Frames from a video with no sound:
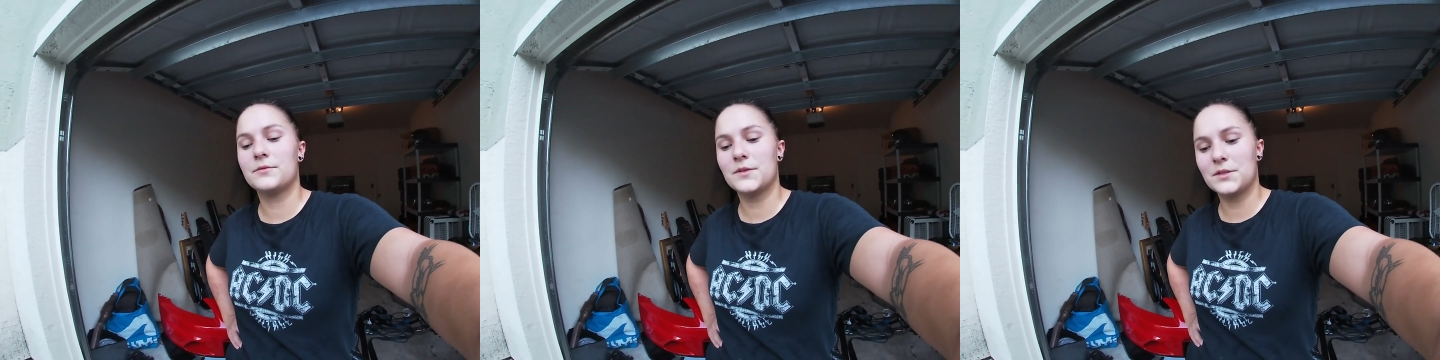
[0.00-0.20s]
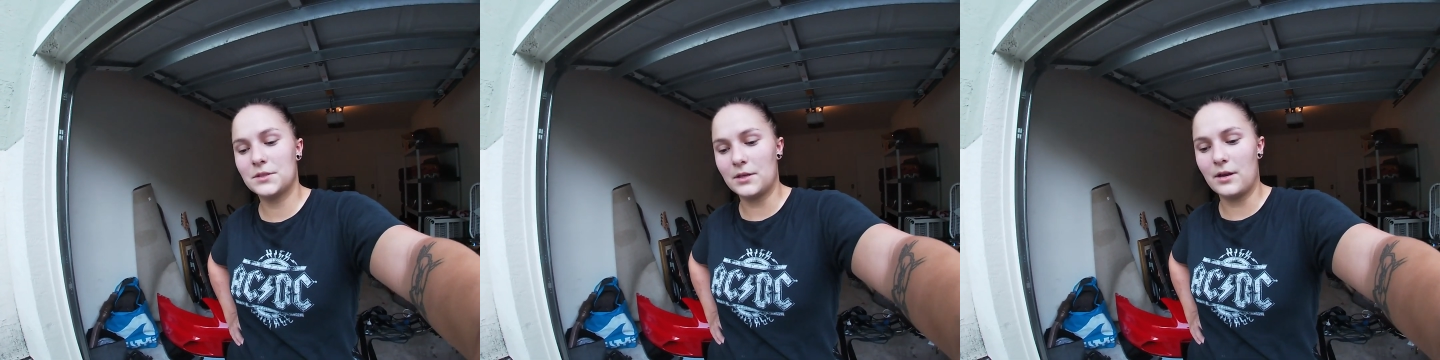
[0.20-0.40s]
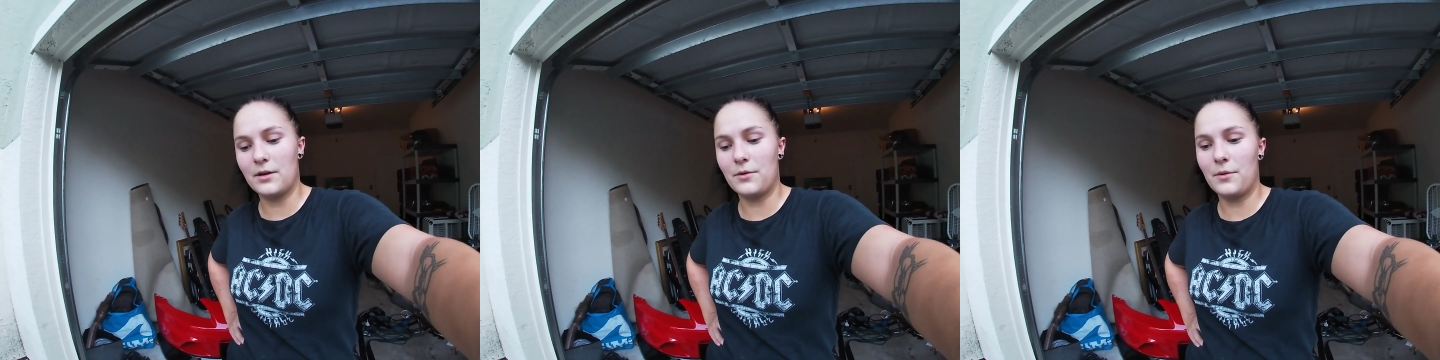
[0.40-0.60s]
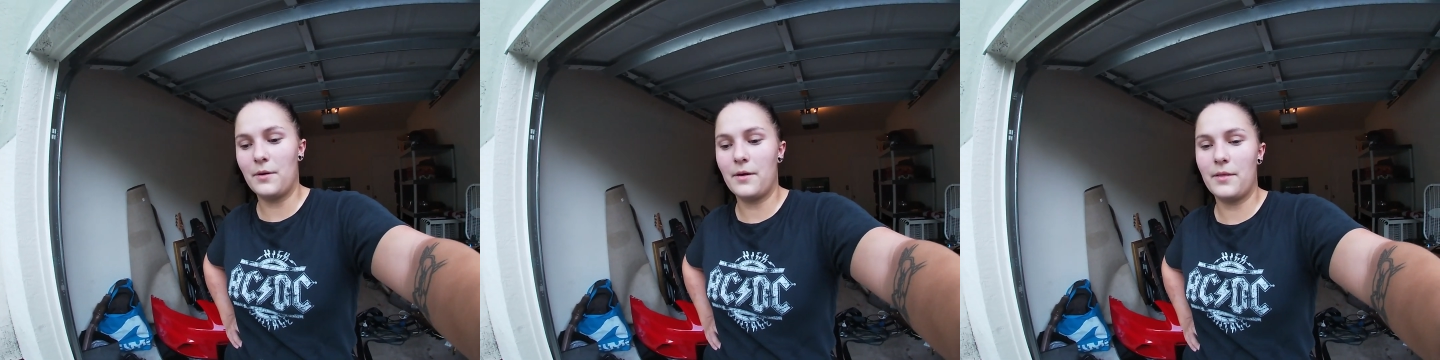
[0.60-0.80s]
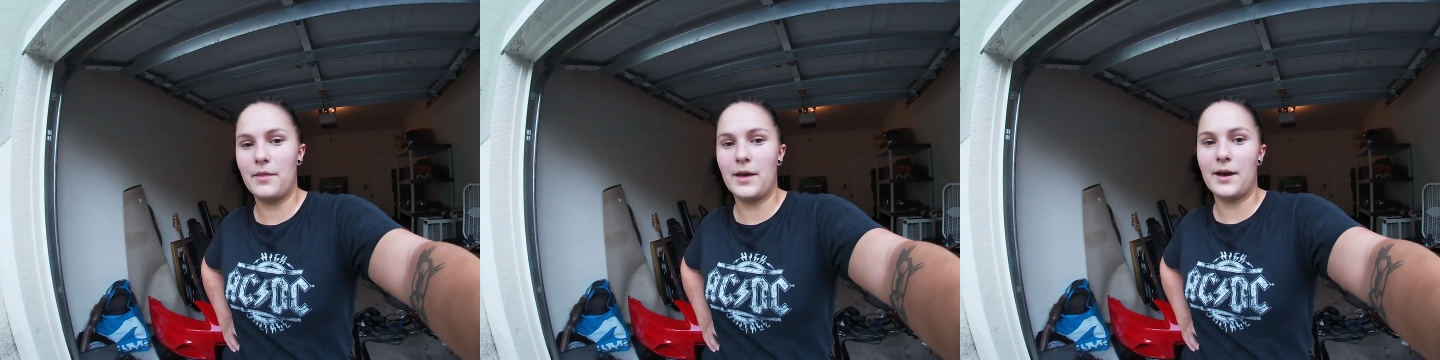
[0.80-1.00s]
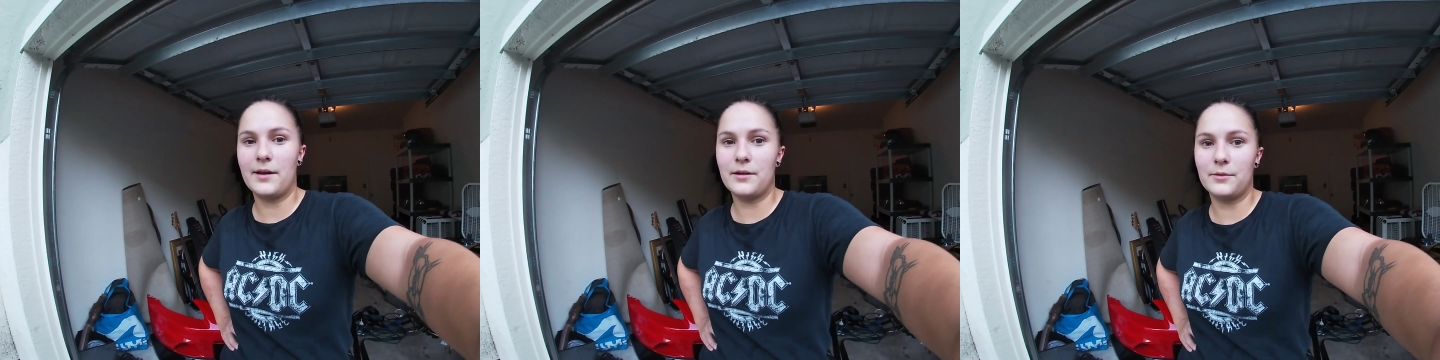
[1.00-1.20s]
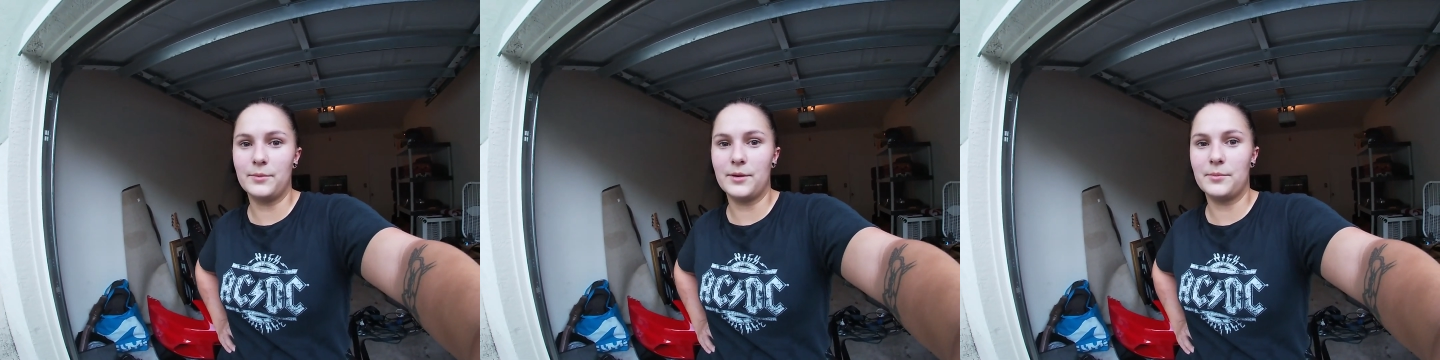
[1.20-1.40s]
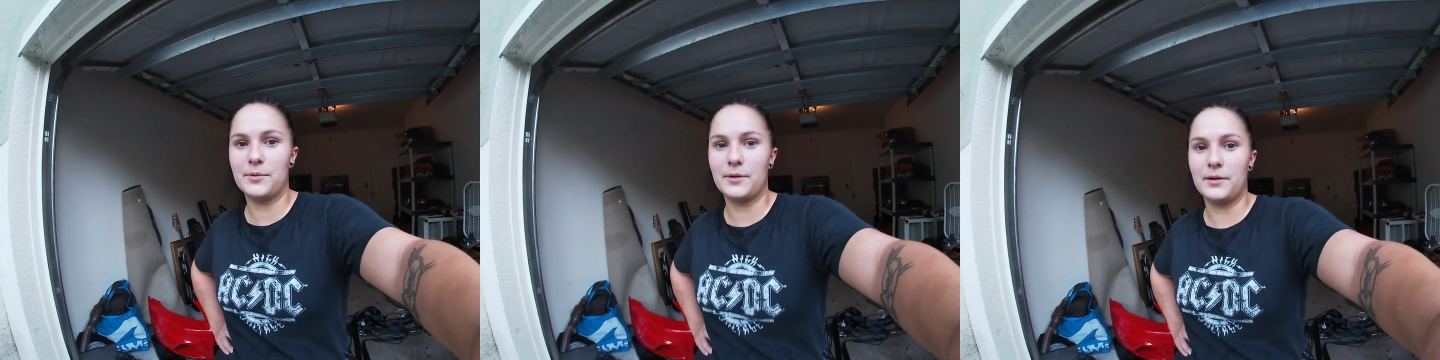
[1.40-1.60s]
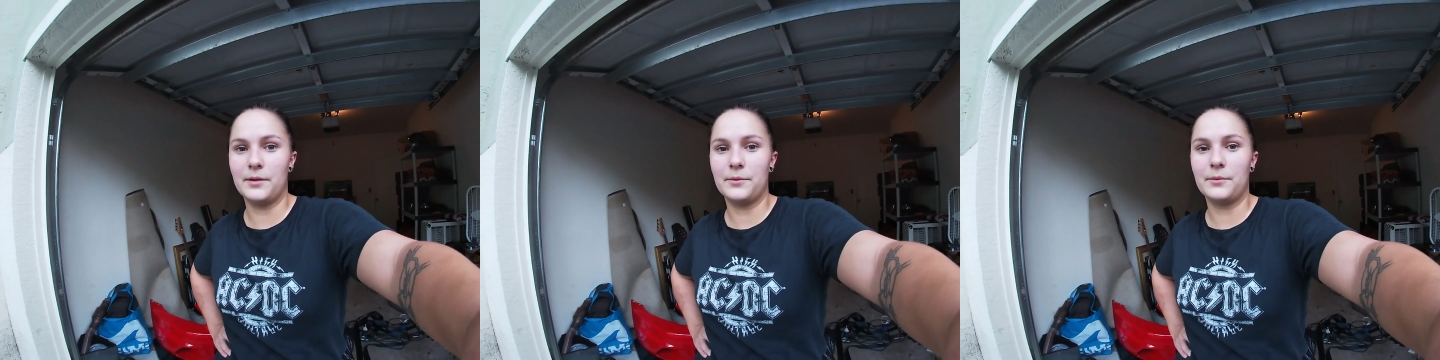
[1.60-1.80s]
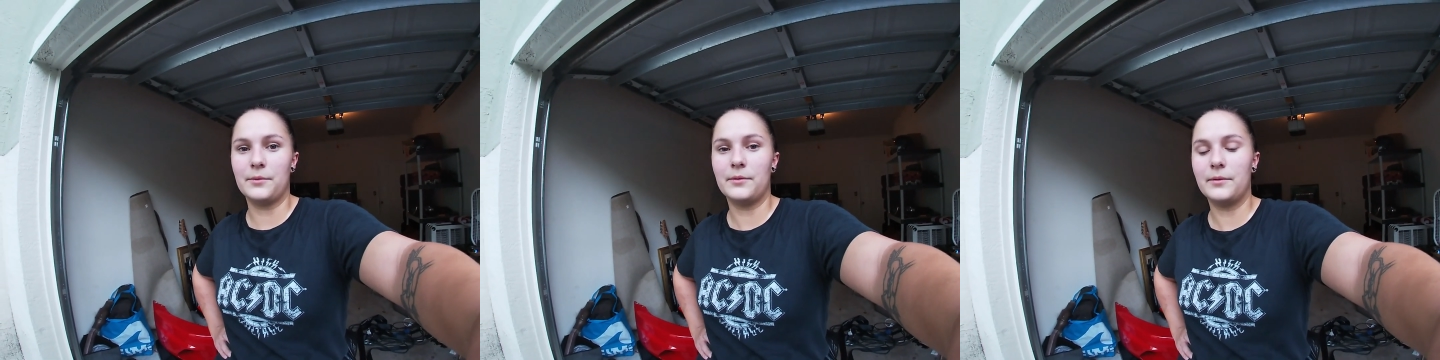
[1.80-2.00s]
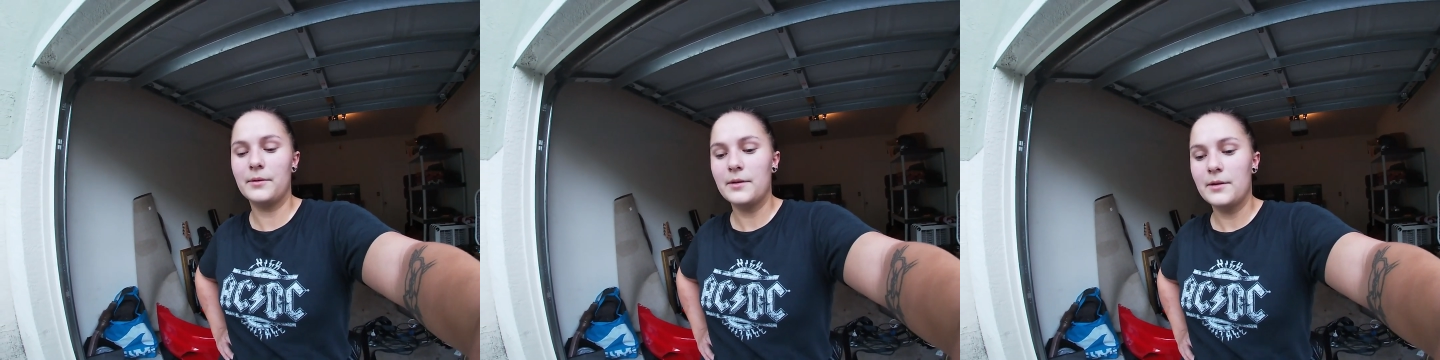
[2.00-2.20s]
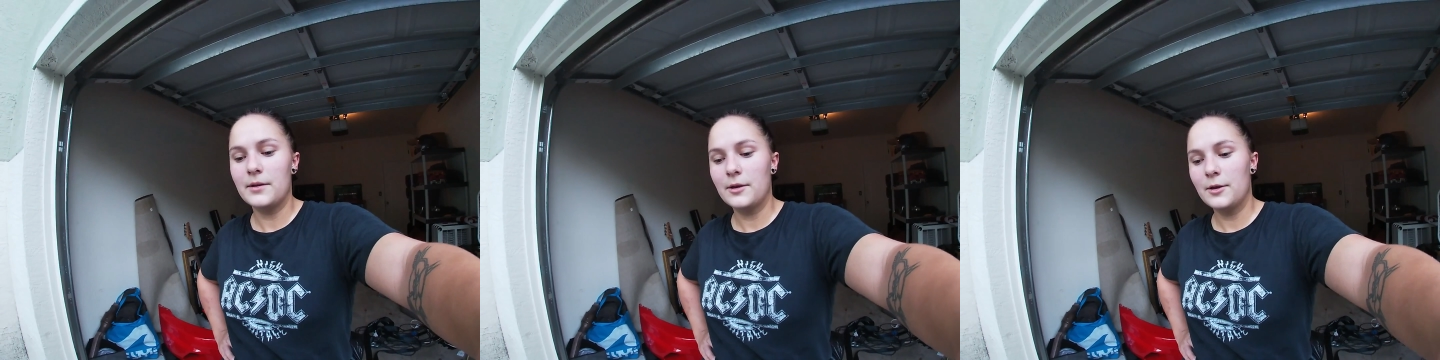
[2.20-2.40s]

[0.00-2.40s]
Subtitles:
So that'll be pretty cool.